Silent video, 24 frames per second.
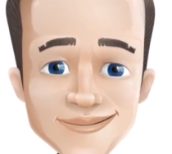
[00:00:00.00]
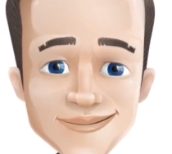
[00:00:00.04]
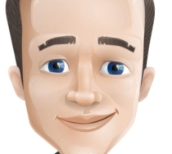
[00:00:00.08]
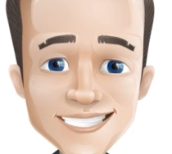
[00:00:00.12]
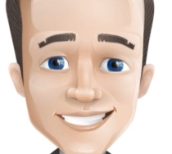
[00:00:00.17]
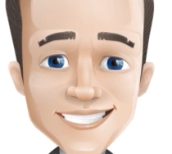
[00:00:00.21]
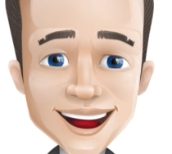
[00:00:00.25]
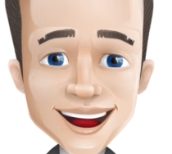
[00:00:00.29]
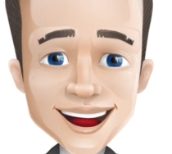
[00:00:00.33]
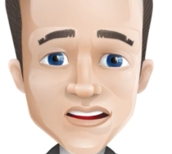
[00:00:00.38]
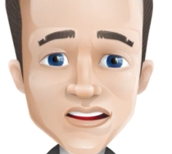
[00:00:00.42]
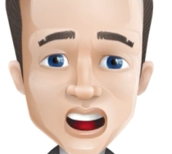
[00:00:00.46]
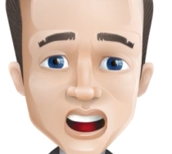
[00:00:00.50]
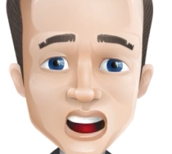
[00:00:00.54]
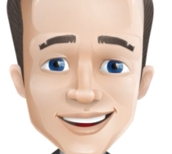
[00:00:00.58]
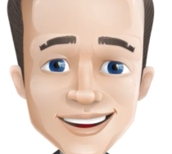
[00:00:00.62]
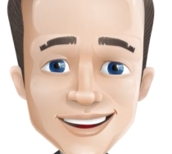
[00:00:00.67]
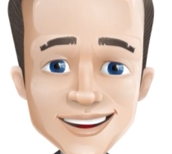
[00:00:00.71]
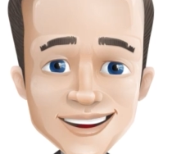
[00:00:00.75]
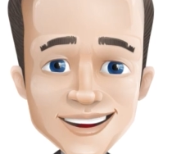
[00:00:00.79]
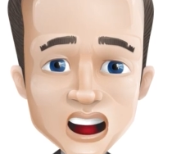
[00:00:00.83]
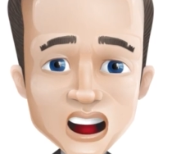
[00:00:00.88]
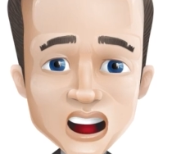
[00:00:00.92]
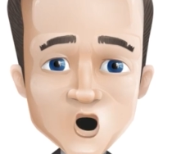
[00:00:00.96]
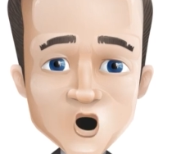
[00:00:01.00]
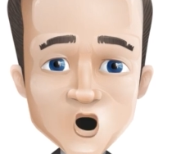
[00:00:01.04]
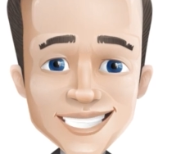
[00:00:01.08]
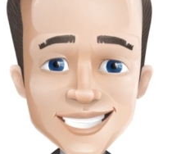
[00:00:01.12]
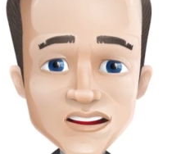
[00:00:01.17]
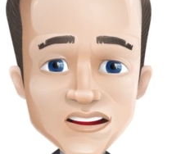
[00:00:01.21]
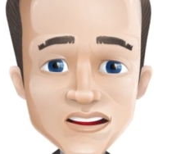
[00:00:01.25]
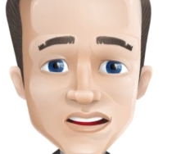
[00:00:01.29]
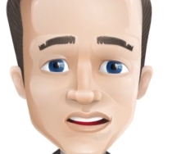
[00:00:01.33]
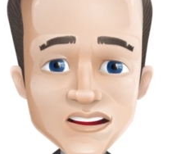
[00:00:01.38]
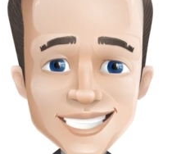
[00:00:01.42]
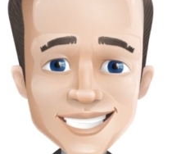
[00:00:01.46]
A delayed or
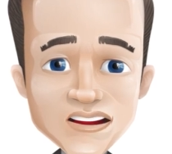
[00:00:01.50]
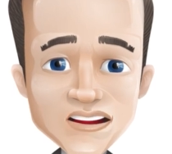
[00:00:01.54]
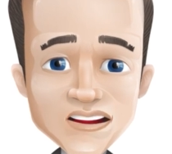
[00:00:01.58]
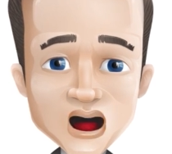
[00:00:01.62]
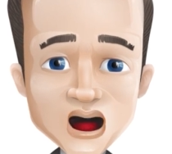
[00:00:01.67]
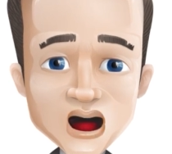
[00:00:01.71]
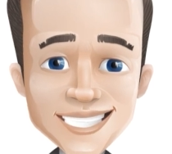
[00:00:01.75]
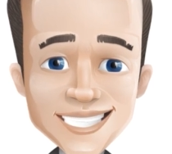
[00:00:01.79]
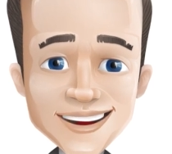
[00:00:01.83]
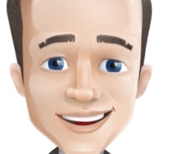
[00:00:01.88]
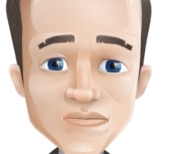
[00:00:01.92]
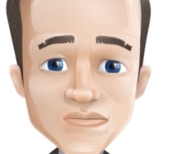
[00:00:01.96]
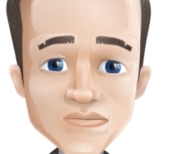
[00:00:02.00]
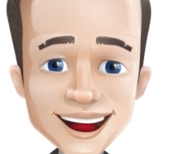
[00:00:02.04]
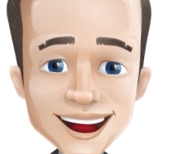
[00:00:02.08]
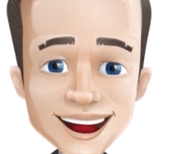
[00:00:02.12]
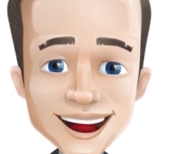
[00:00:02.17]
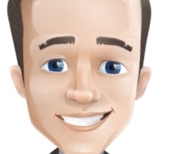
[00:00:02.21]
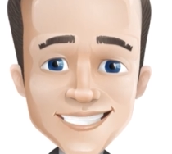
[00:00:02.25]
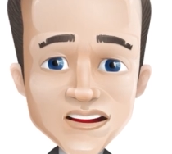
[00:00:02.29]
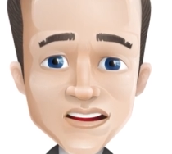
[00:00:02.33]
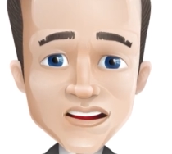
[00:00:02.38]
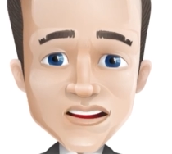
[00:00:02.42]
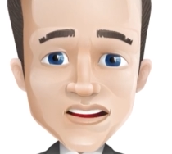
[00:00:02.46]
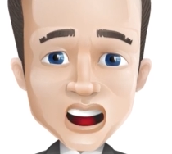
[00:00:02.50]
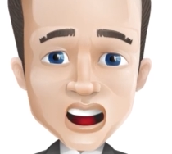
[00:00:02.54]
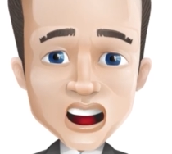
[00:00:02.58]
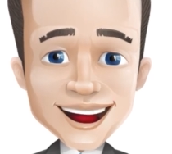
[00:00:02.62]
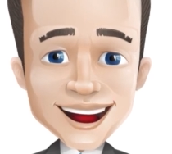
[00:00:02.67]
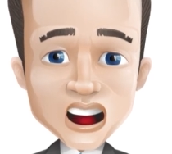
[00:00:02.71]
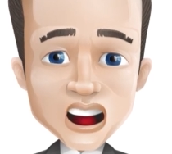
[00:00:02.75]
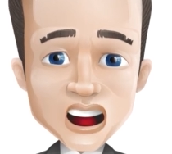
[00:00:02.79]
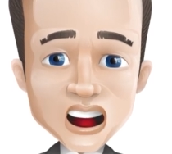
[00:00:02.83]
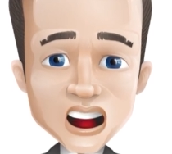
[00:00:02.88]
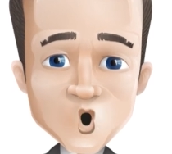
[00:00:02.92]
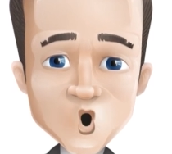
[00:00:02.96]
bad order can wipe out what
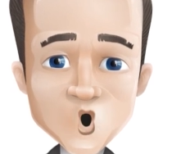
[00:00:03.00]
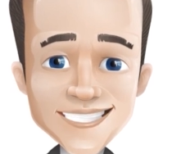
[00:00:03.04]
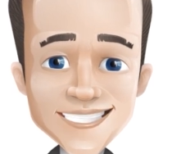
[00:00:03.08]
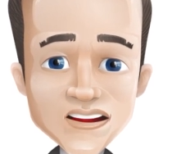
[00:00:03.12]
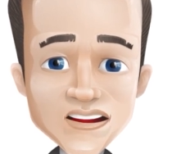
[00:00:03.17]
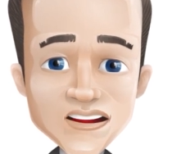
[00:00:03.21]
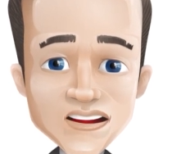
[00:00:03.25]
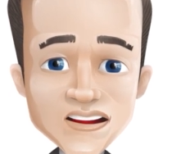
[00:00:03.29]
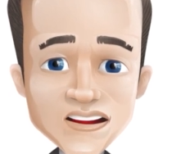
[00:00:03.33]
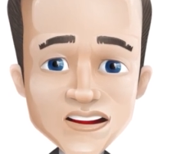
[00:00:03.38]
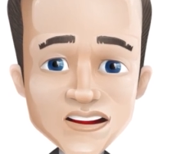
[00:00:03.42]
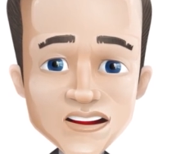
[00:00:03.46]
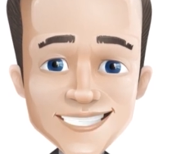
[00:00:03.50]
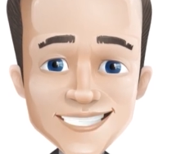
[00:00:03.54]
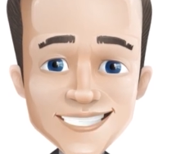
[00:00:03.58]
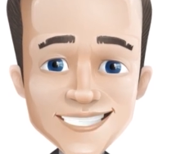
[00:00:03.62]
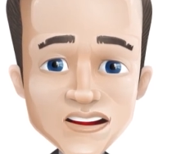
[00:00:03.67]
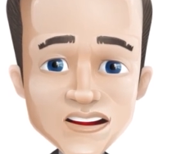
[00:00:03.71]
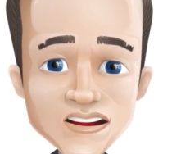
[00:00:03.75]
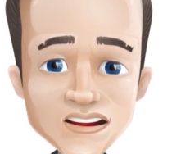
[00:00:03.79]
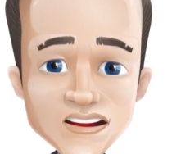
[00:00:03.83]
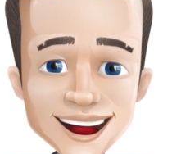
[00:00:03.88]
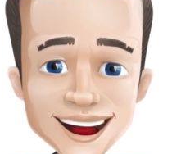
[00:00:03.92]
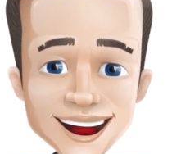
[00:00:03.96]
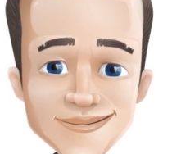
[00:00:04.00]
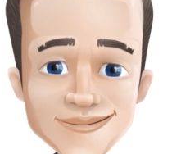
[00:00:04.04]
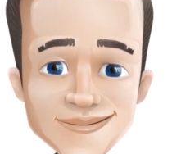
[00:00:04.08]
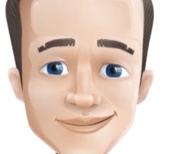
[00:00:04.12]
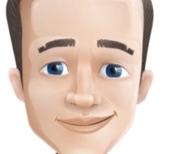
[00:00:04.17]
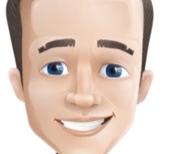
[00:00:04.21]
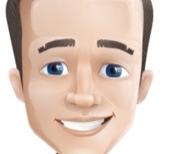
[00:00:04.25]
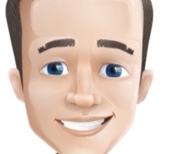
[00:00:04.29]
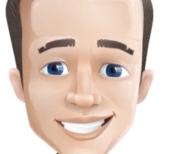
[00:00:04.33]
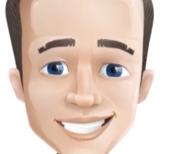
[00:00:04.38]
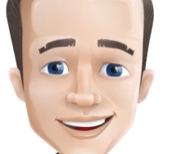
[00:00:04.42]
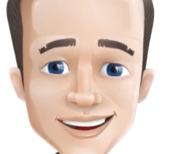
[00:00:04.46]
little profit was earned
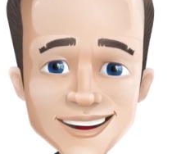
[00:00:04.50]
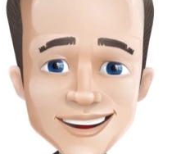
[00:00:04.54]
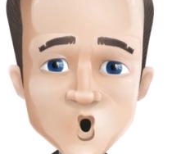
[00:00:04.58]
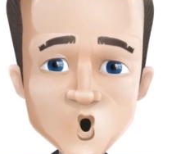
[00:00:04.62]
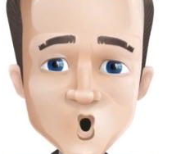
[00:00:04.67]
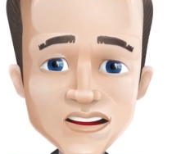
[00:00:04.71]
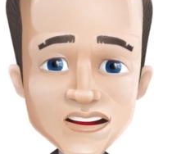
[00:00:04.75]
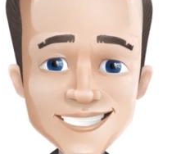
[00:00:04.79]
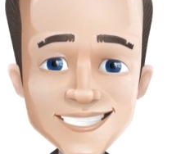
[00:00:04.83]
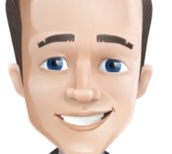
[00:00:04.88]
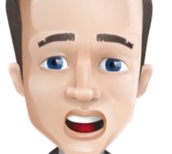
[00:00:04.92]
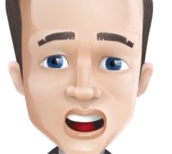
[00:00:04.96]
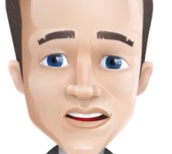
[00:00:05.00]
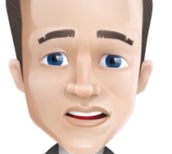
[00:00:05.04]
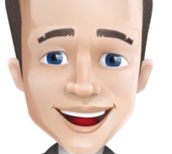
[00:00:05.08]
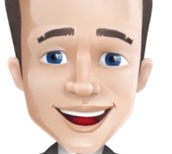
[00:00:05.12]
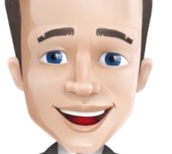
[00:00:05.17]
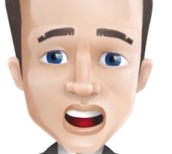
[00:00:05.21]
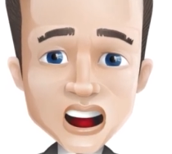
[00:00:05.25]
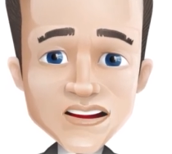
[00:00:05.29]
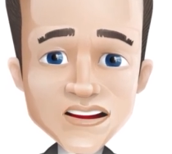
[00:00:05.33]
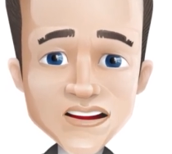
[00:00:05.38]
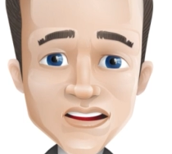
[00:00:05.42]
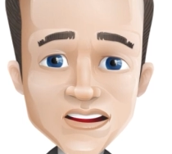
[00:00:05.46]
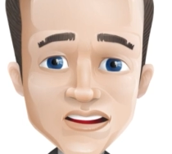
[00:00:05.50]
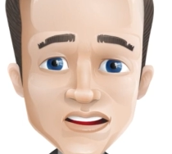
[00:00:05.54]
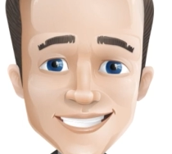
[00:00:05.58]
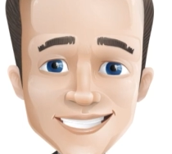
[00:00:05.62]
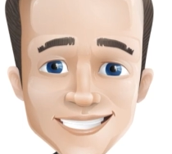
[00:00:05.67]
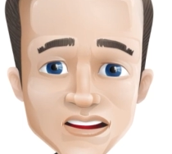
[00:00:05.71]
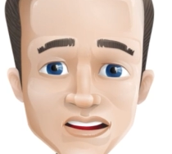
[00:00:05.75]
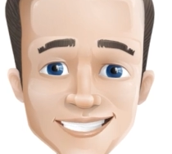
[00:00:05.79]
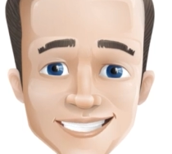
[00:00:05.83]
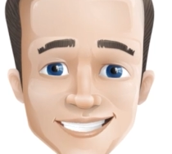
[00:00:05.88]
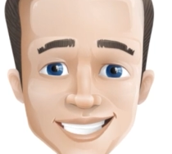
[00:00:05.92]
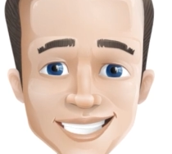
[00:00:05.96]
and even result in a loss.
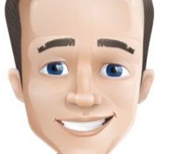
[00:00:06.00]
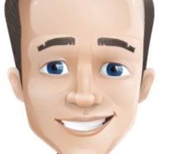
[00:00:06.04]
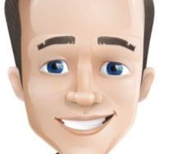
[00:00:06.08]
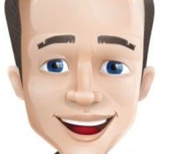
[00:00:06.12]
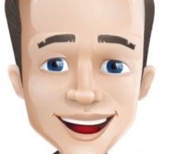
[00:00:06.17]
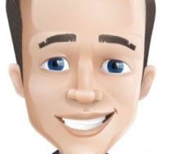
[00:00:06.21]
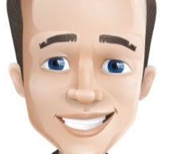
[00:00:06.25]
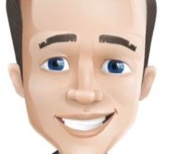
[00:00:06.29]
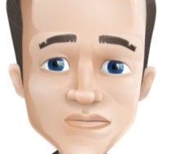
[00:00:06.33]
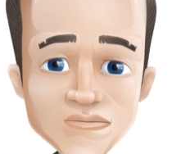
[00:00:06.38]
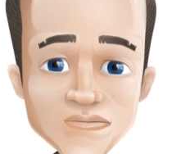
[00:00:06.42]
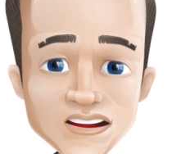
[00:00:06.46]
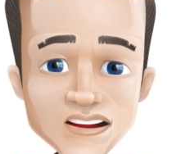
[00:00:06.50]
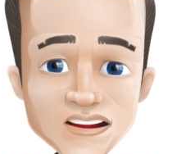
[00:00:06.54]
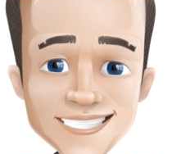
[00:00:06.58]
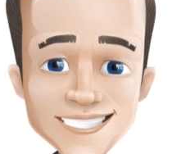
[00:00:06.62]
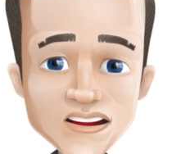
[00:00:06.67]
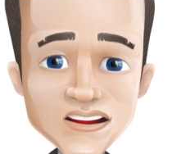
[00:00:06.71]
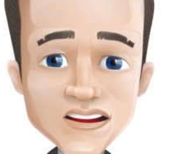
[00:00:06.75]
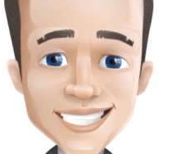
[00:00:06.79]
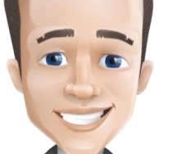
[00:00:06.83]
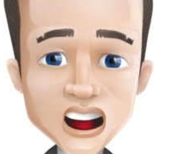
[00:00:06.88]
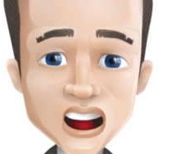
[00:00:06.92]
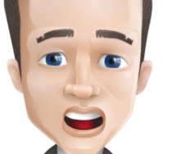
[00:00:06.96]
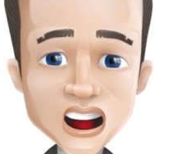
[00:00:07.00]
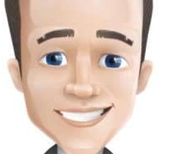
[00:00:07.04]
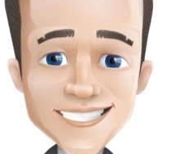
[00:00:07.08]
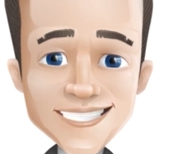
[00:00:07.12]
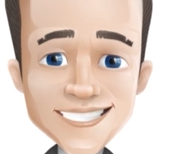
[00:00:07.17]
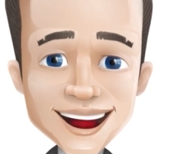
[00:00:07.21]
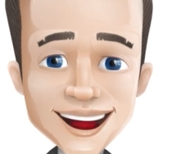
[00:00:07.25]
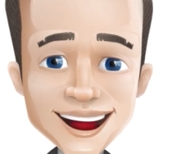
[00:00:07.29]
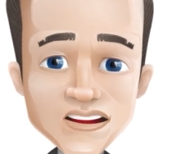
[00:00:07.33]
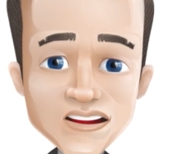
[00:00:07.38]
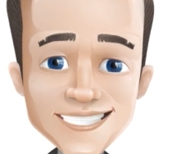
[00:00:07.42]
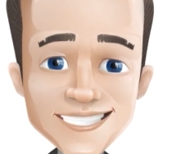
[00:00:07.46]
Since the profit margin per
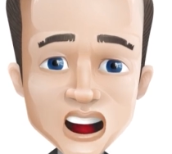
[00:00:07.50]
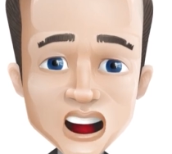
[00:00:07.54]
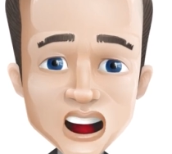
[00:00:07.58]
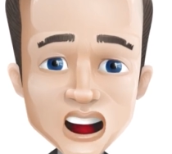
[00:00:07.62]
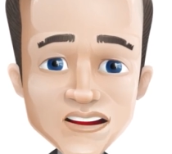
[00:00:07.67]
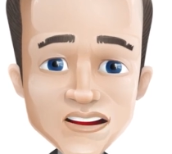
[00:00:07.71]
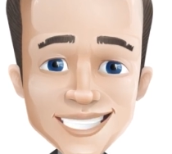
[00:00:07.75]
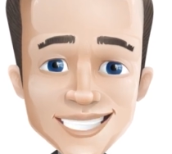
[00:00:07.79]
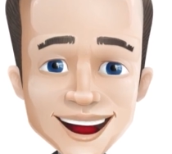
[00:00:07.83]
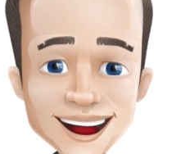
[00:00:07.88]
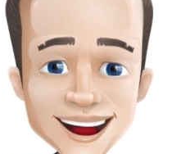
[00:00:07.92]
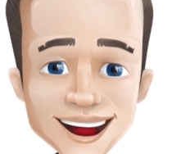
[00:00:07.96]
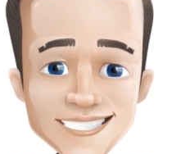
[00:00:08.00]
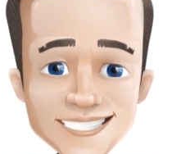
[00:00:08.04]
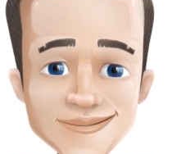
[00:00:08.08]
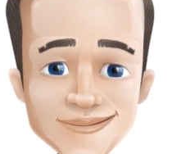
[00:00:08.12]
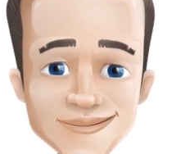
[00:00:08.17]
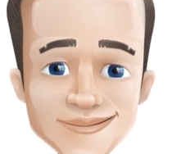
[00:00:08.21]
trade is limited,